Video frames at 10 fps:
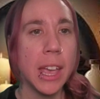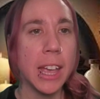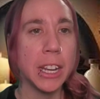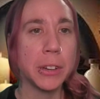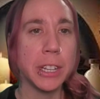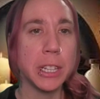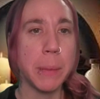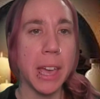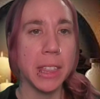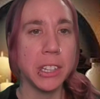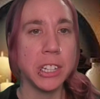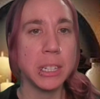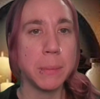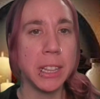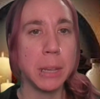and increased
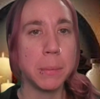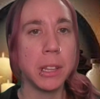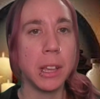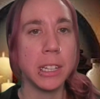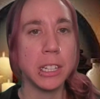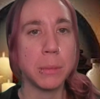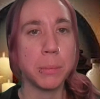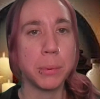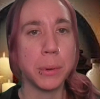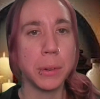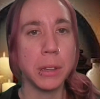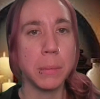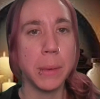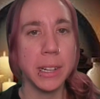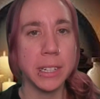pathogens, mainly belonging to the
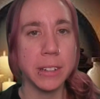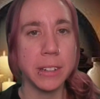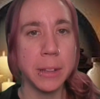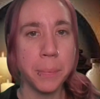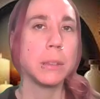proteobacteria.